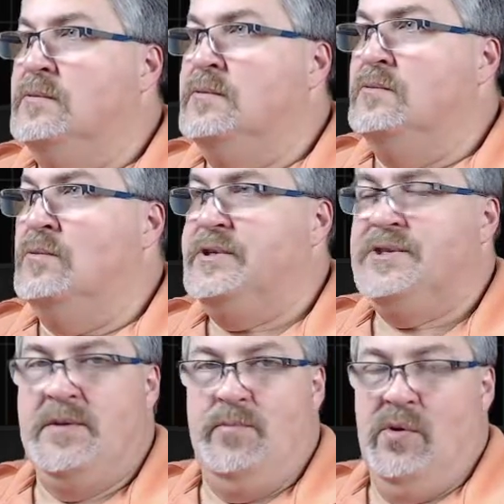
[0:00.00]
we'll just
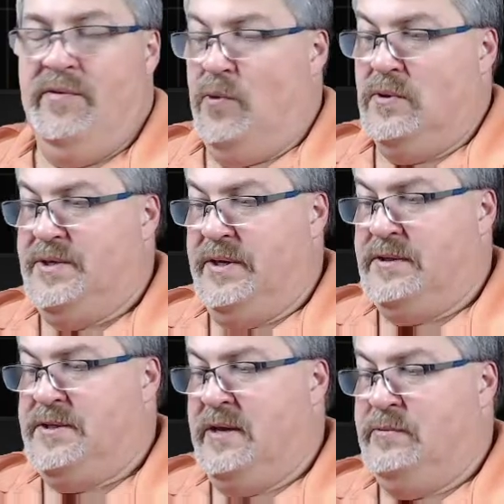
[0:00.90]
say
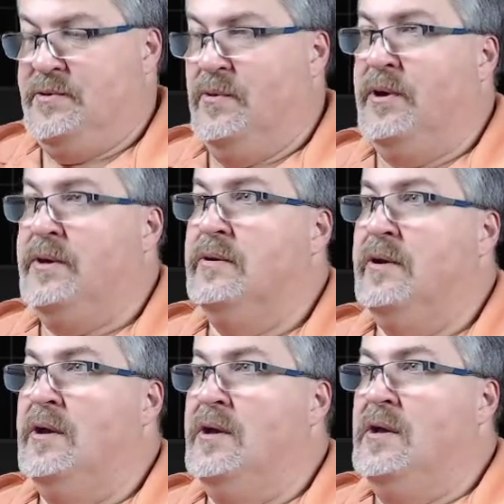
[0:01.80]
0.46 times 3.
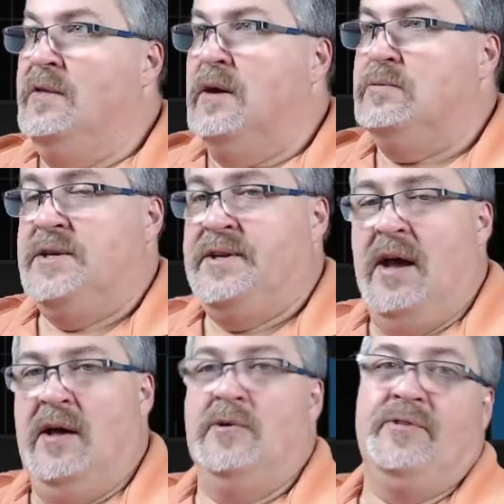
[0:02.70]
That was
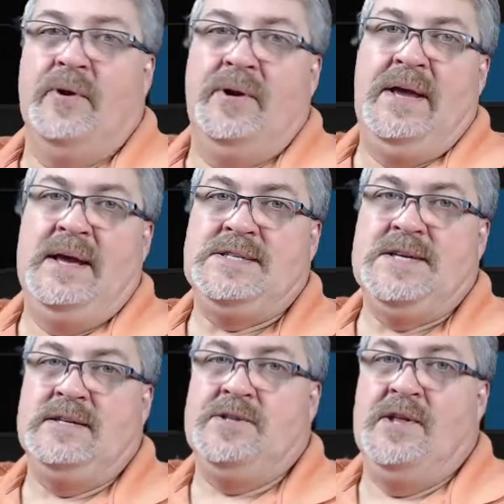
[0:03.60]

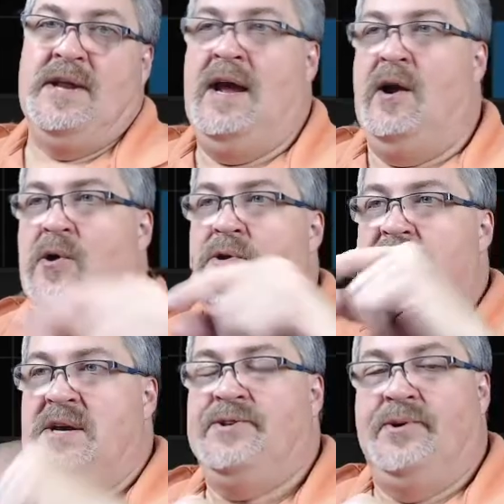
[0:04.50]
$1.38 that I earned
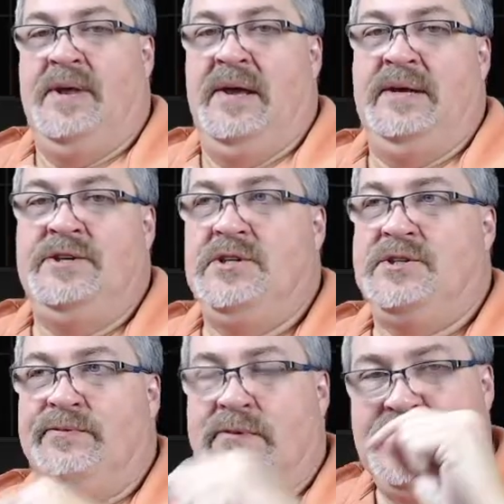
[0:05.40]
yesterday
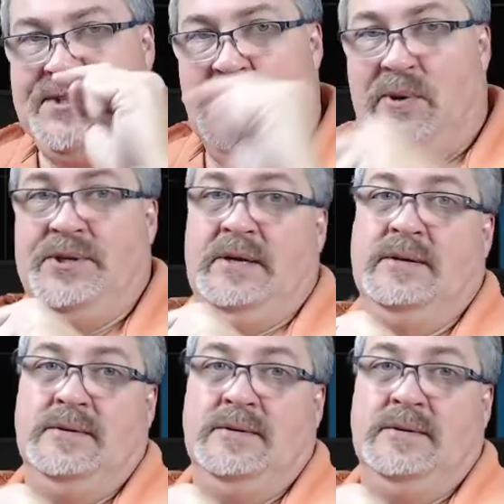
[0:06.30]
just for searching.